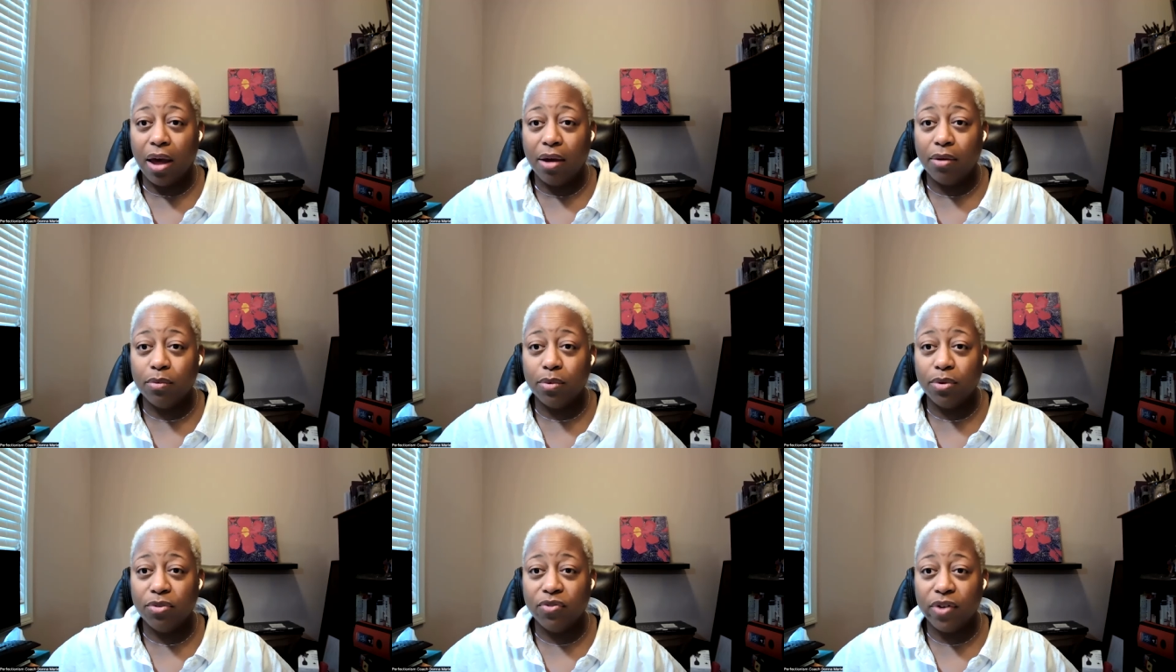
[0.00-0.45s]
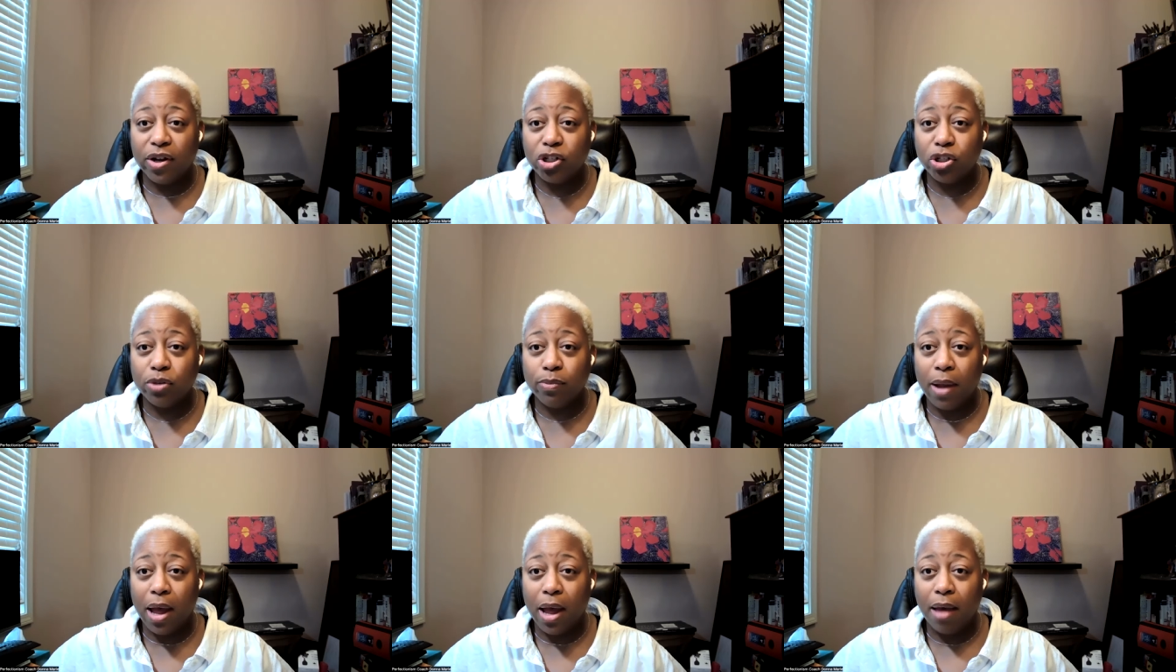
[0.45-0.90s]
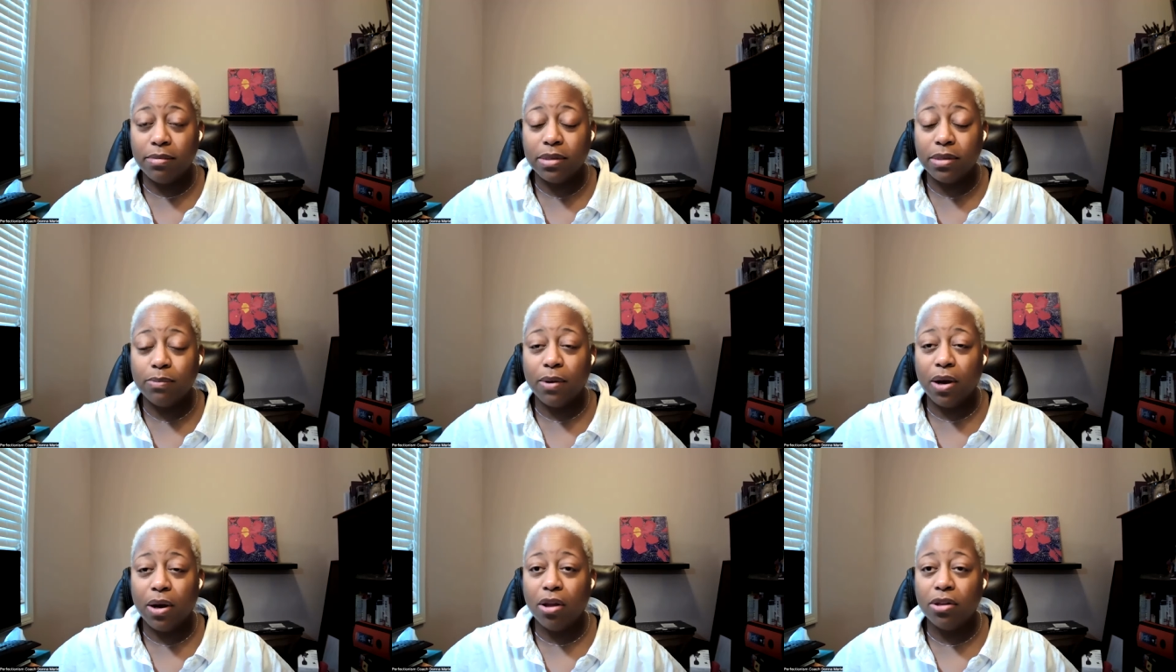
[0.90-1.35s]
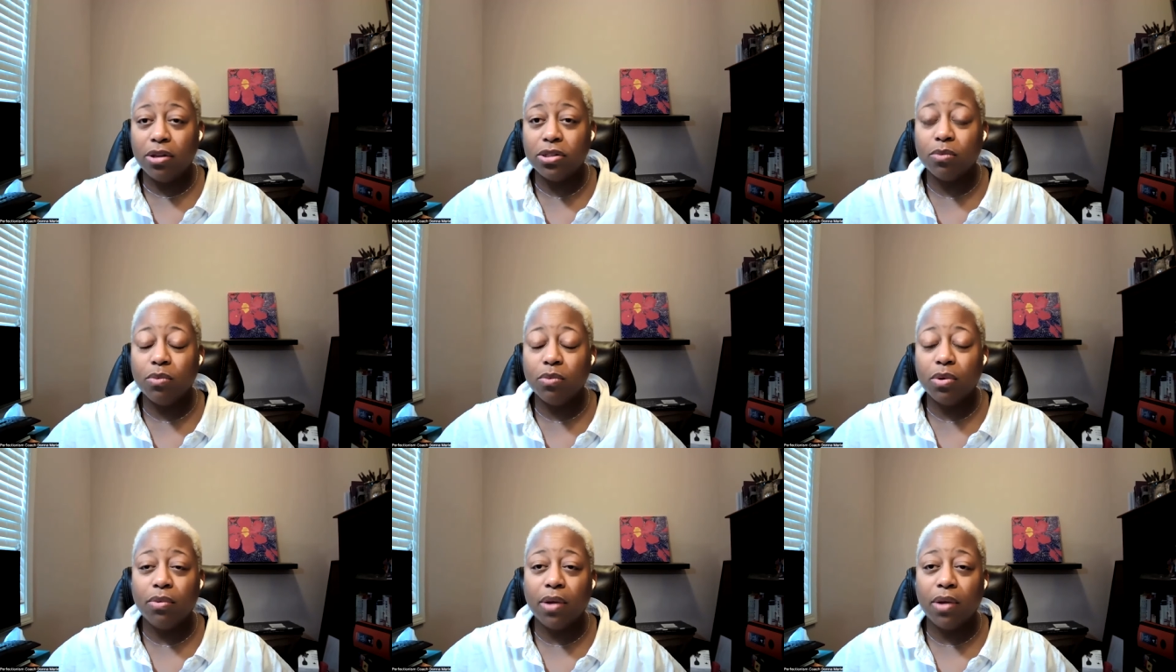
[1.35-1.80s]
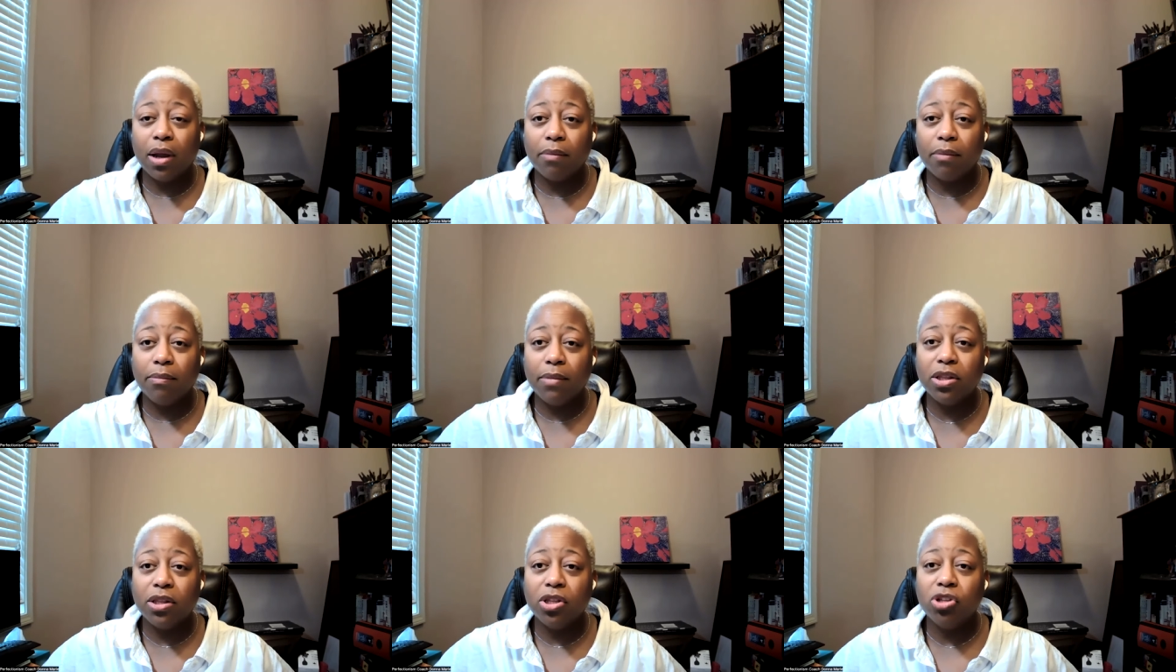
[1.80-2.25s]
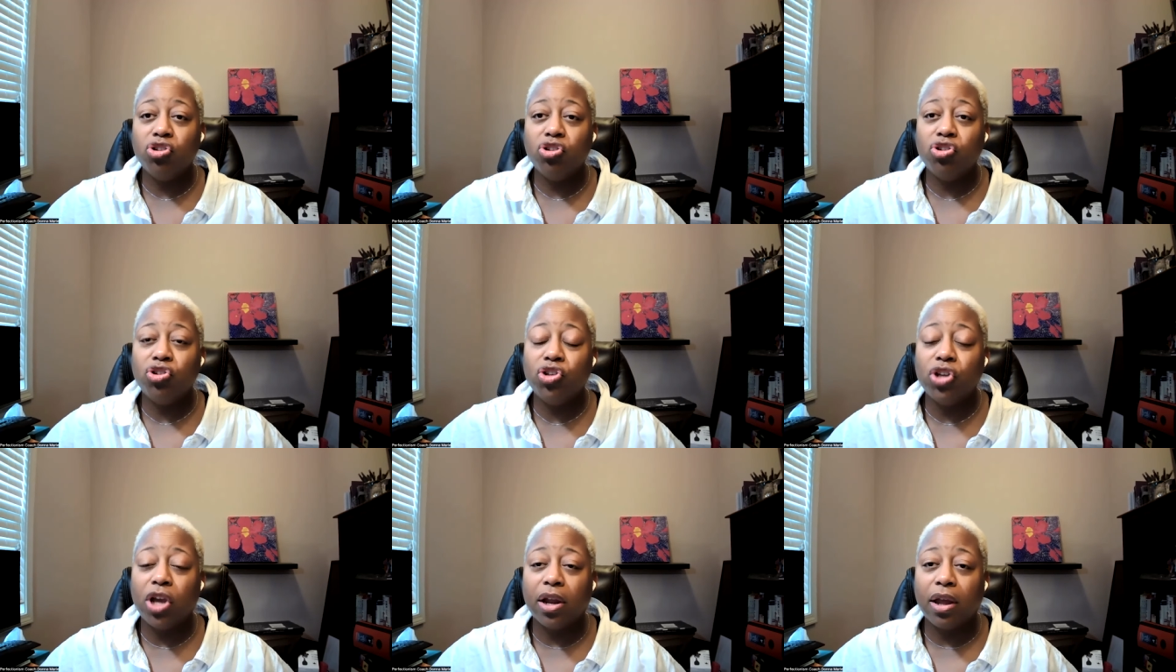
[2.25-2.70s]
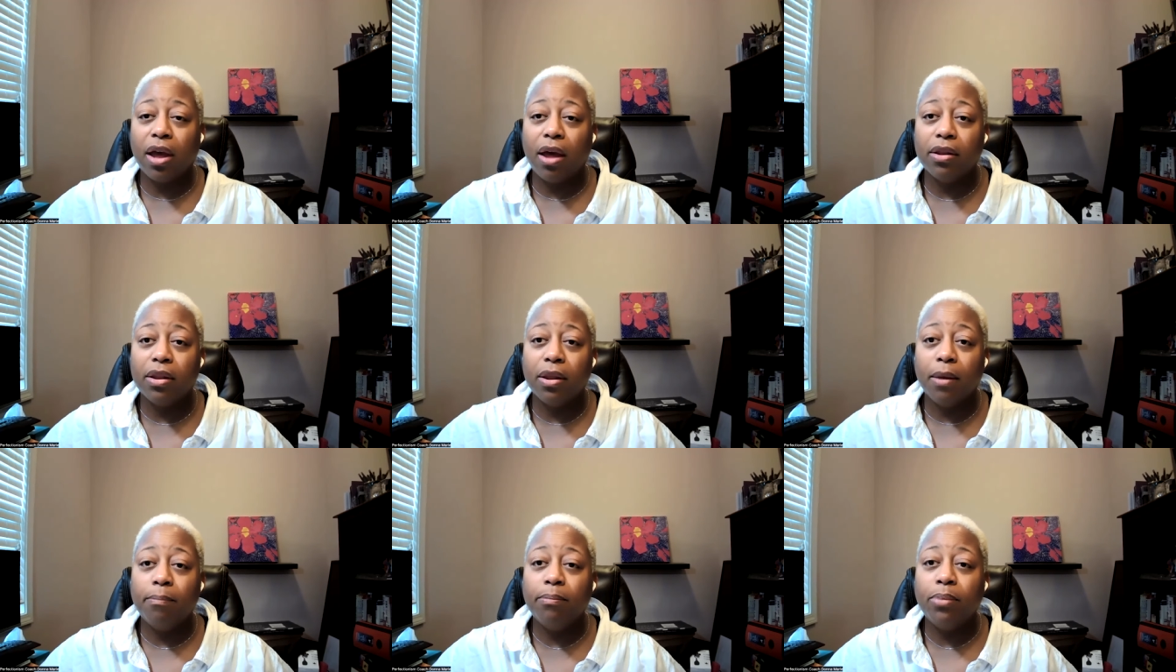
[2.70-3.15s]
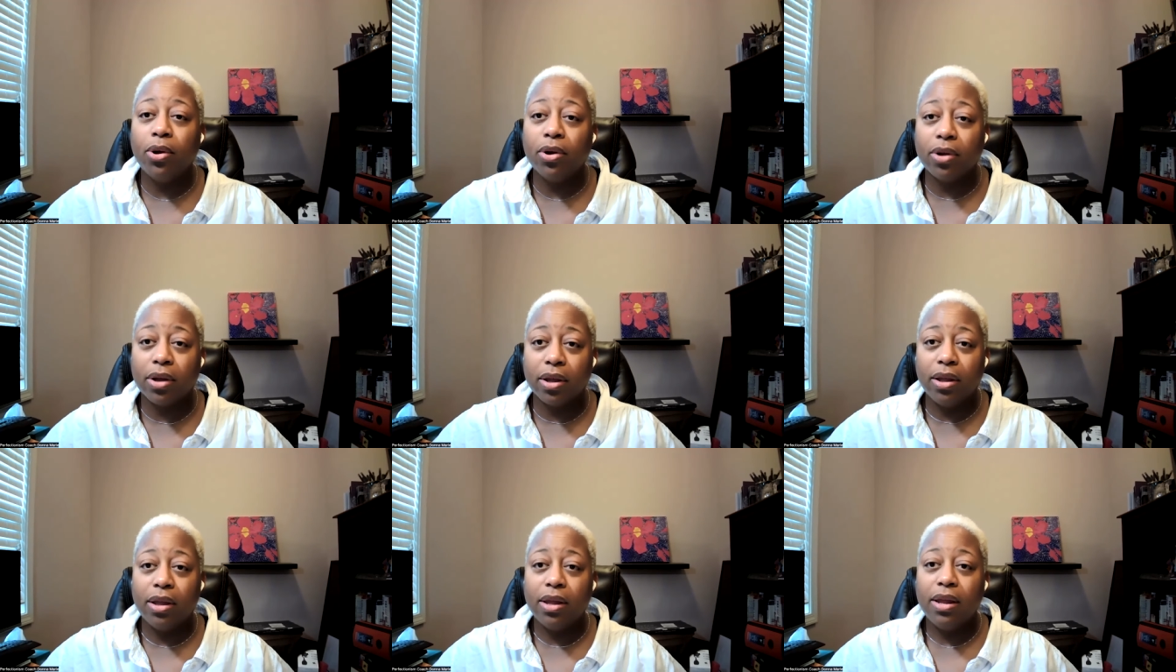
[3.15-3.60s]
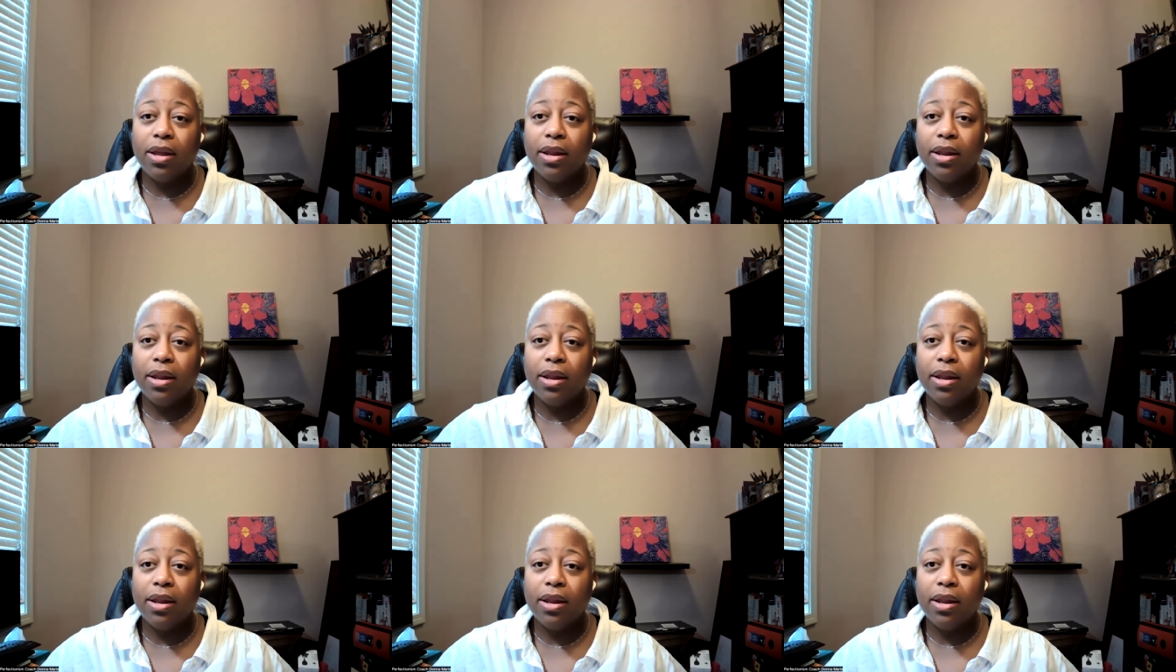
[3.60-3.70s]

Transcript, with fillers: out Refreshed Moms, but I also want to recommend that you check out a book